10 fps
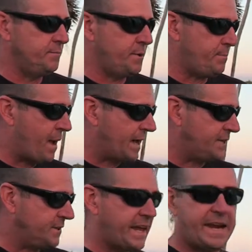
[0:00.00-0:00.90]
But back
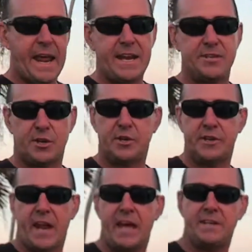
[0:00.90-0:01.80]
in the late 80s,
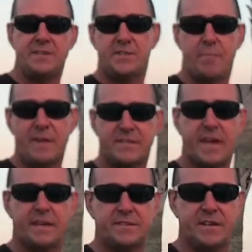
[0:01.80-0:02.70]
early 90s, the best
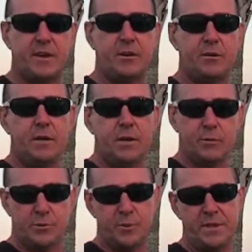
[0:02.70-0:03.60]
I can tell
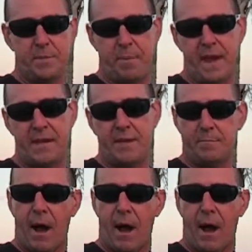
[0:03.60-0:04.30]
was when the paint and